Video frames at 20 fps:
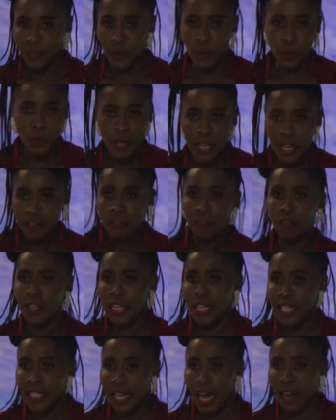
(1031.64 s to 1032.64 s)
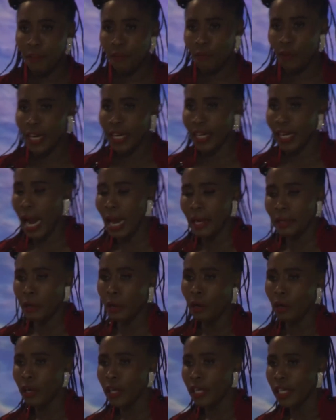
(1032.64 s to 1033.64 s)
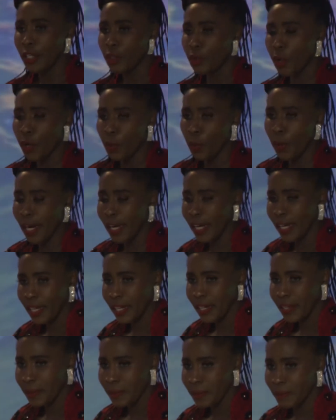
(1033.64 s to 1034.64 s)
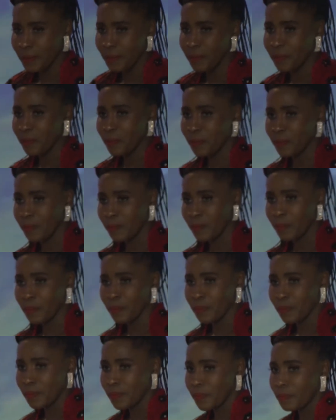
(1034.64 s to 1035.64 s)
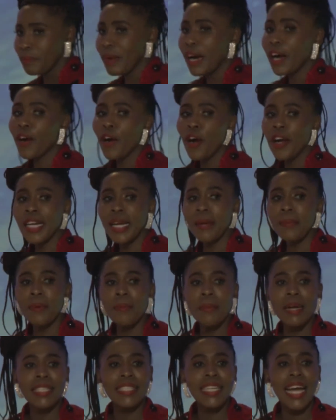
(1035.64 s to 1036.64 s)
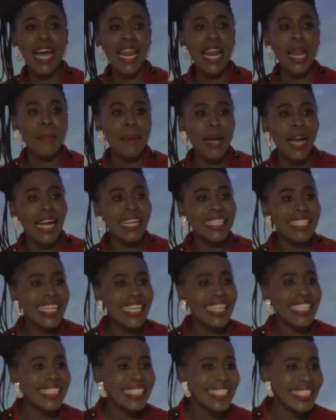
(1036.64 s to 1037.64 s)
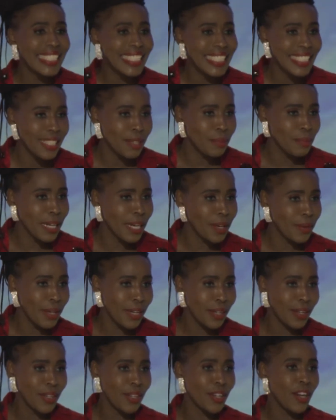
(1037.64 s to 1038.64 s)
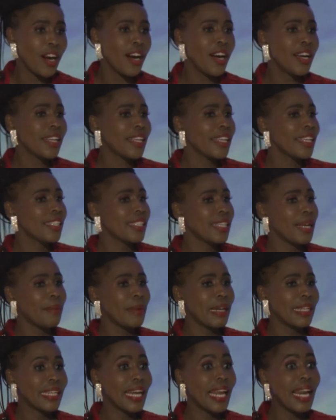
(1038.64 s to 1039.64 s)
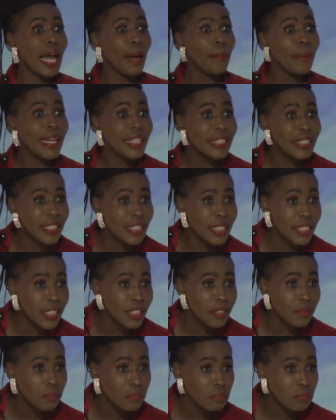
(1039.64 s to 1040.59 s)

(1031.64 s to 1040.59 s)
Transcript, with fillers: You leave things halfway. I know, it won't work. bakhona bomaqala abangaqedi tshela umngani wakho yonke into abayiqalayo